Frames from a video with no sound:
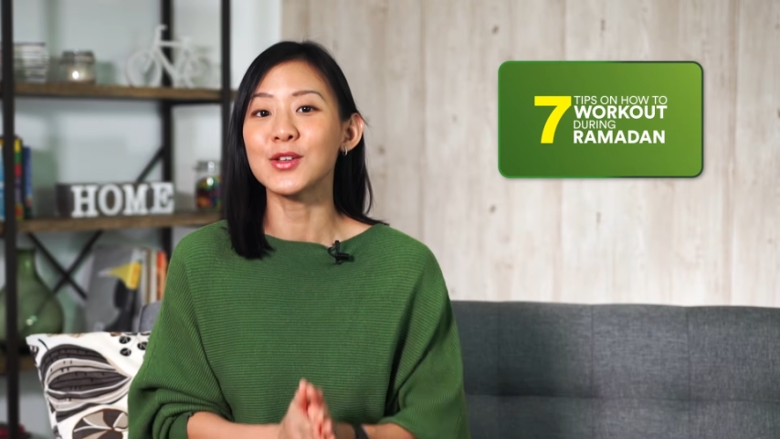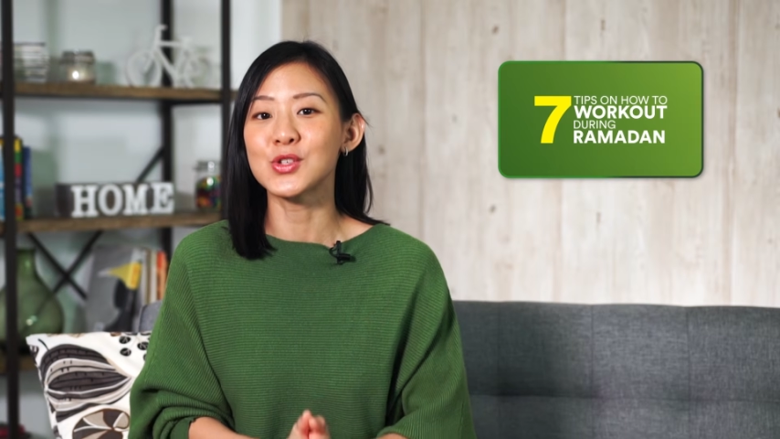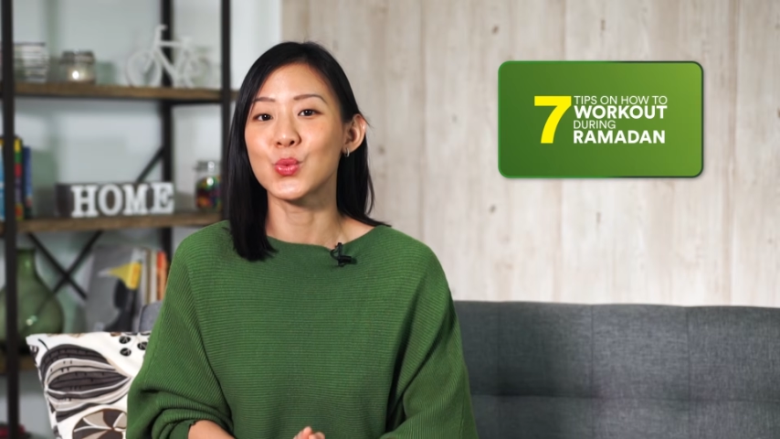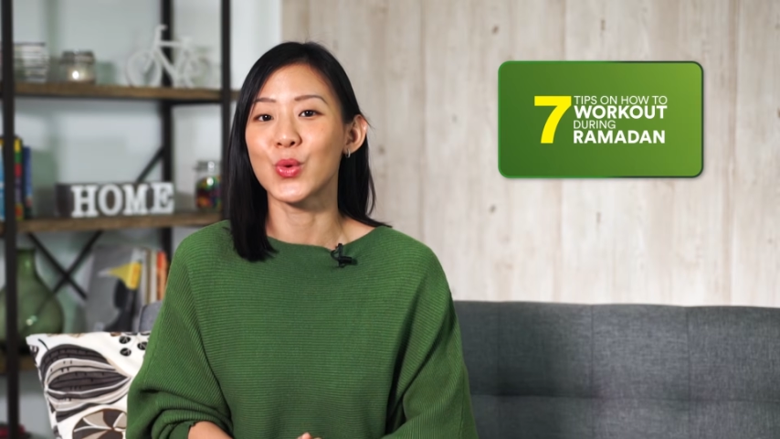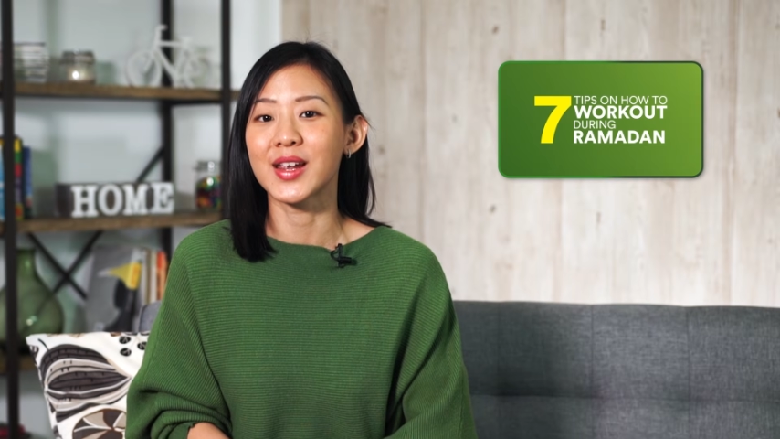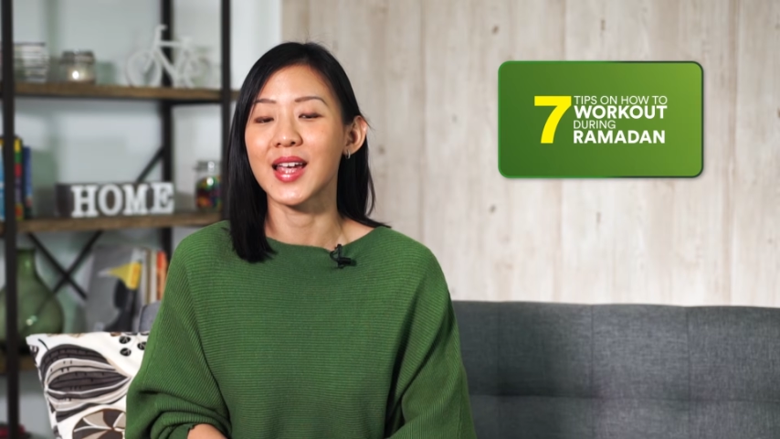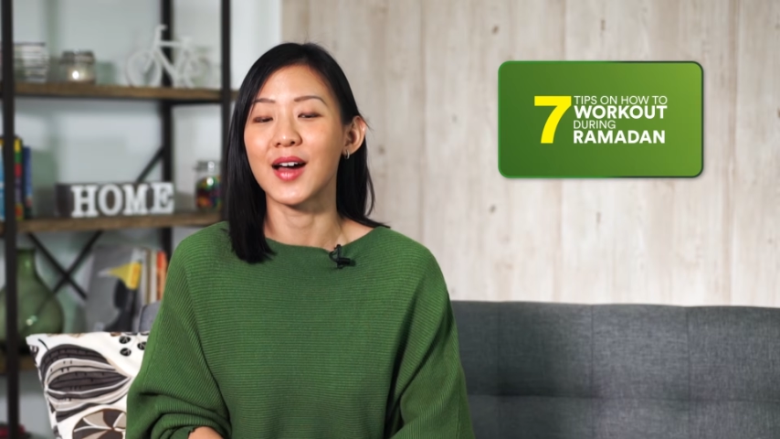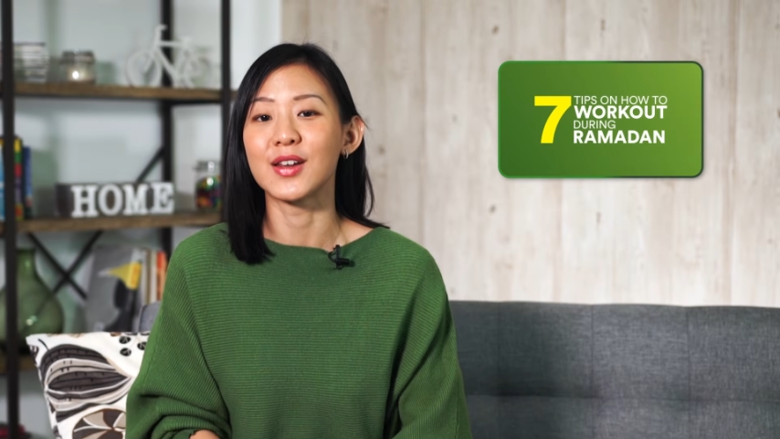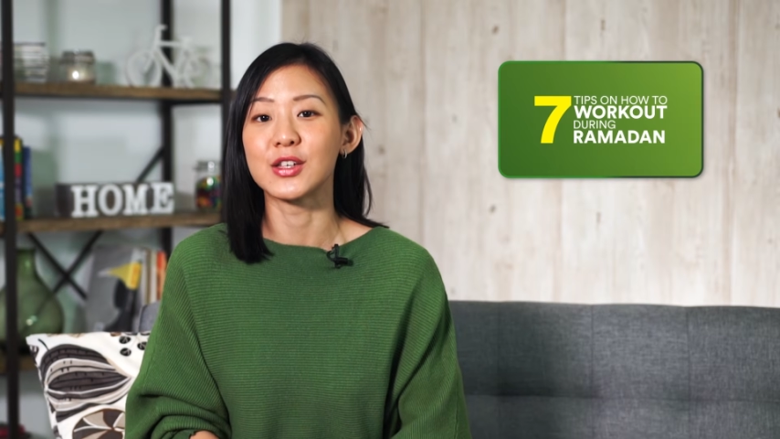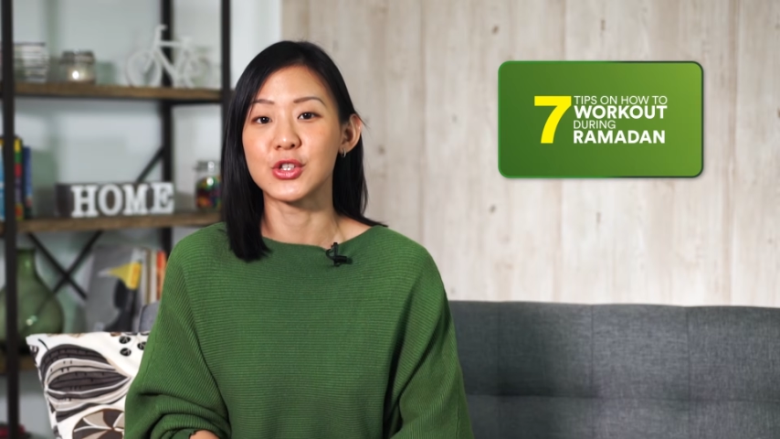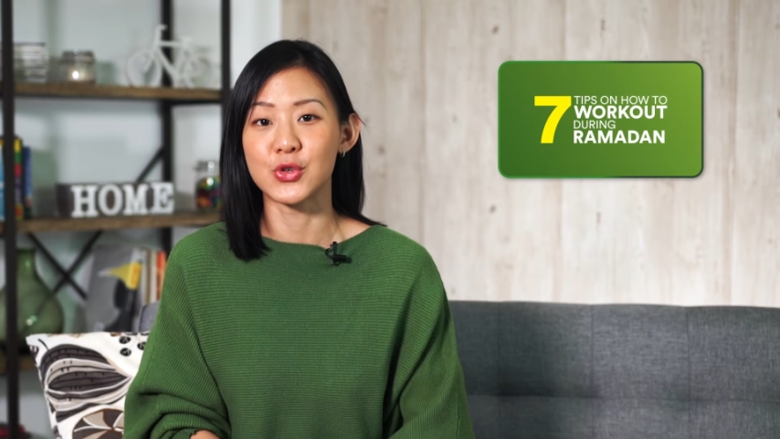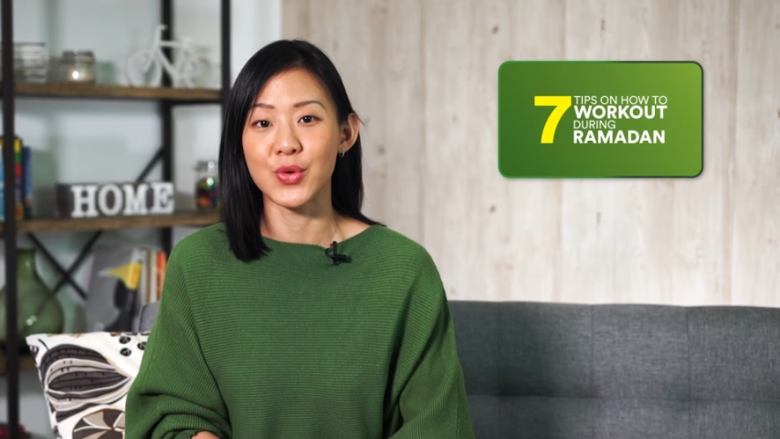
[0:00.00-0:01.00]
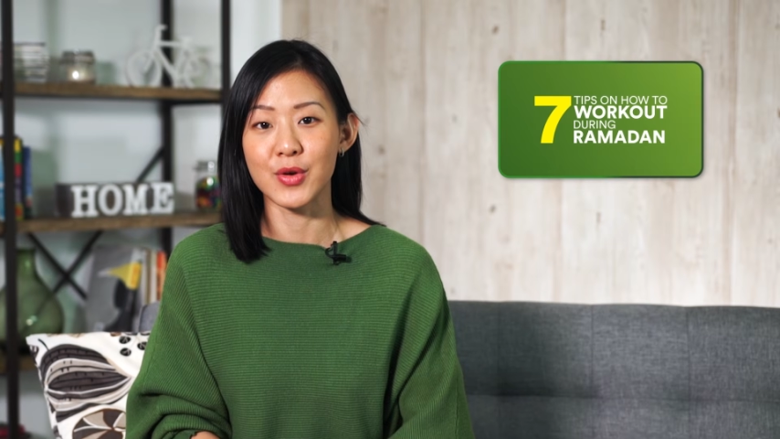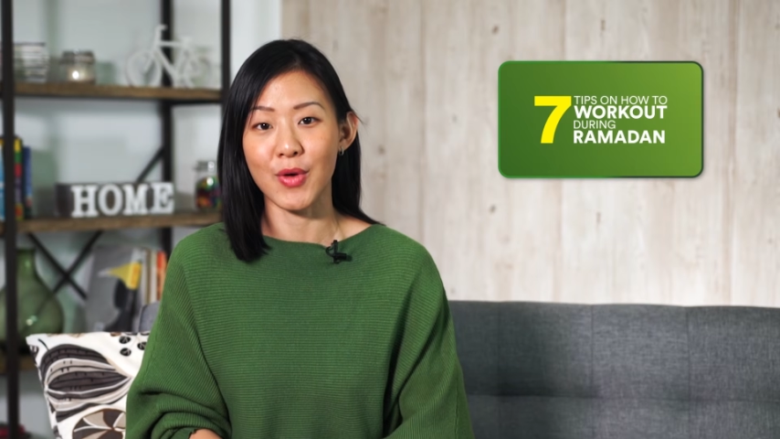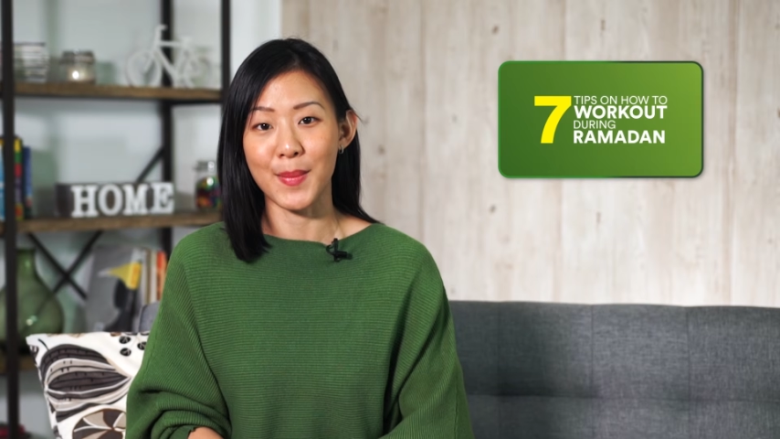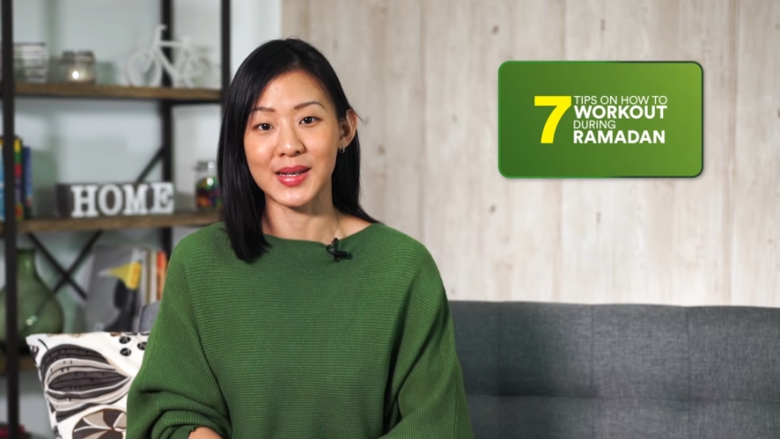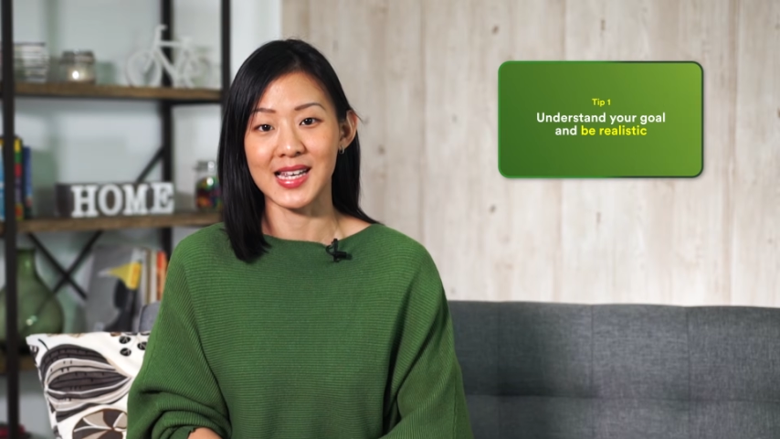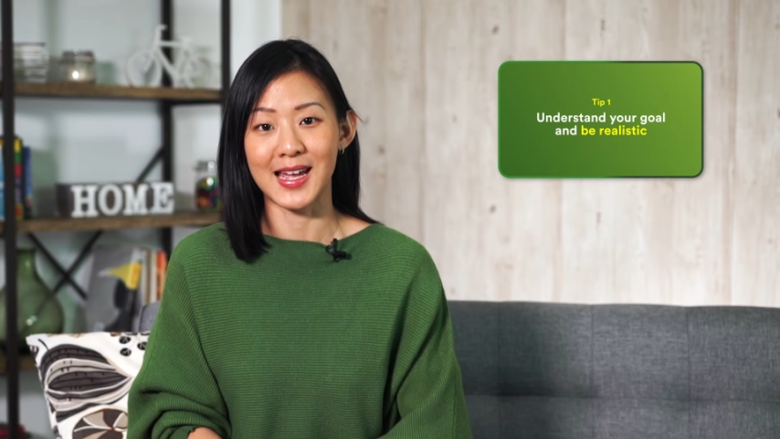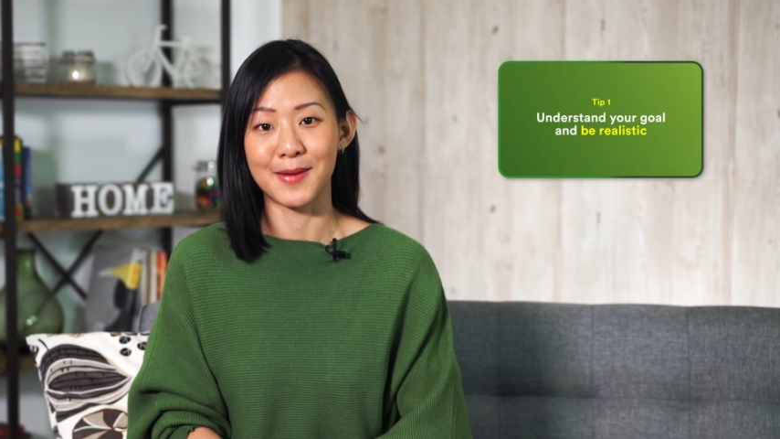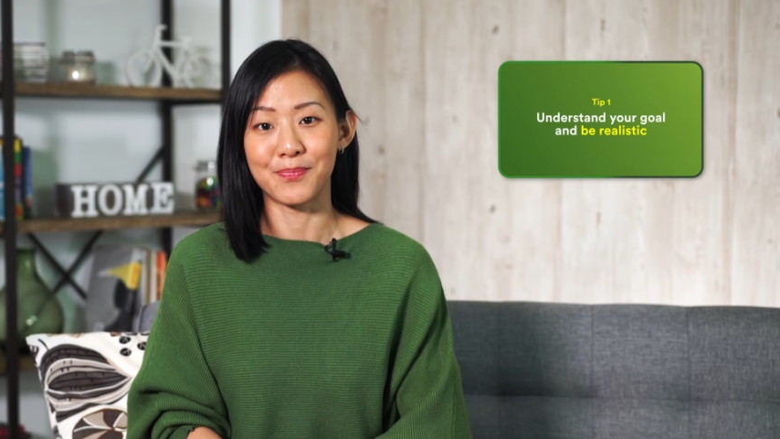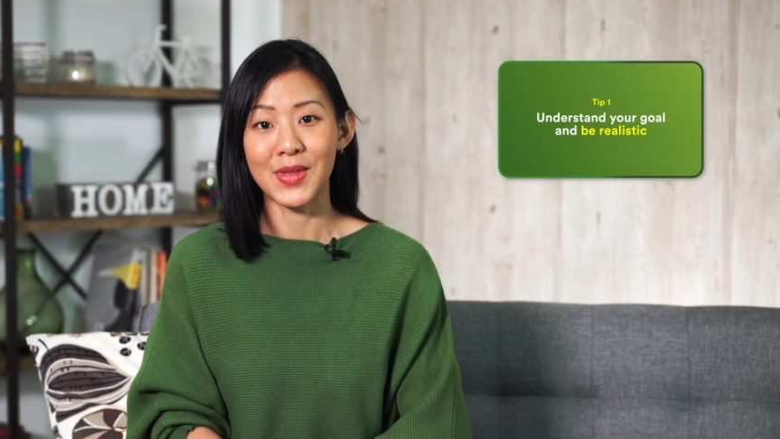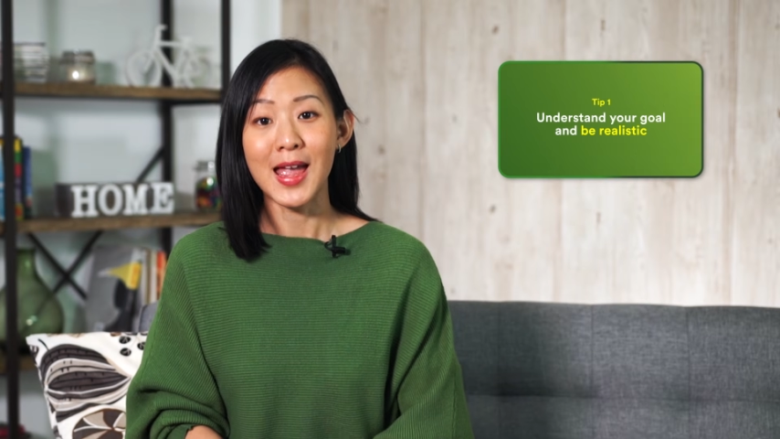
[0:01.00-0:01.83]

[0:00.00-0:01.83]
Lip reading: to work out during Ramadan.